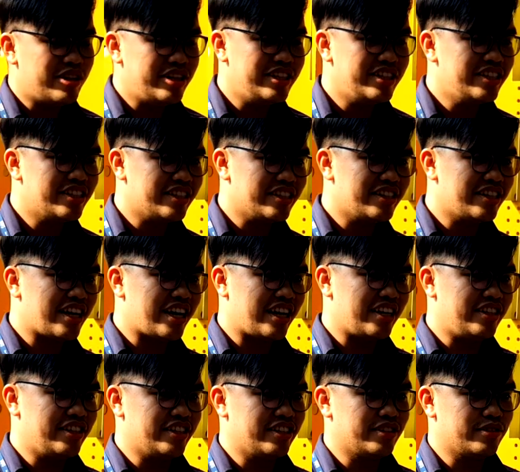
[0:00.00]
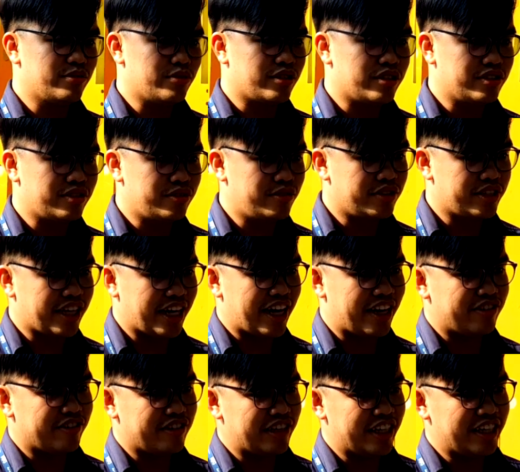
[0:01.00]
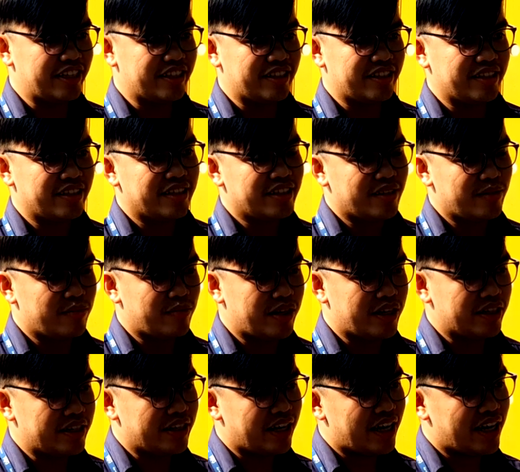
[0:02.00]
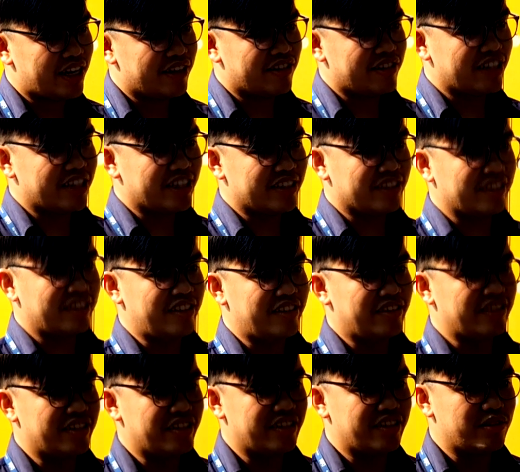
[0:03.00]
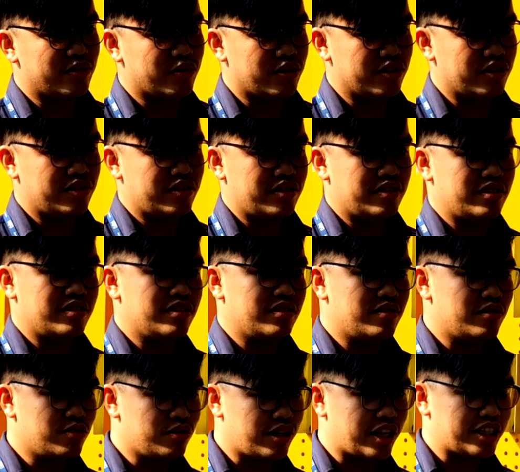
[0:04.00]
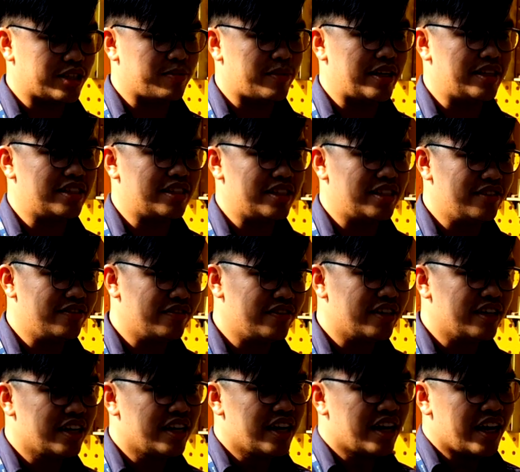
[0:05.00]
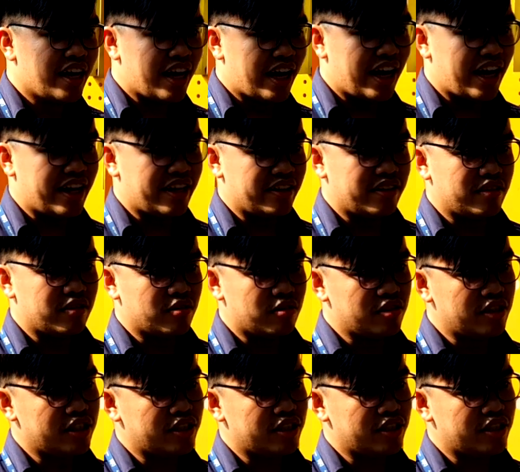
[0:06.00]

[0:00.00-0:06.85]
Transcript: initial idea was using hydraulics, but hydraulic cylinder was too expensive and only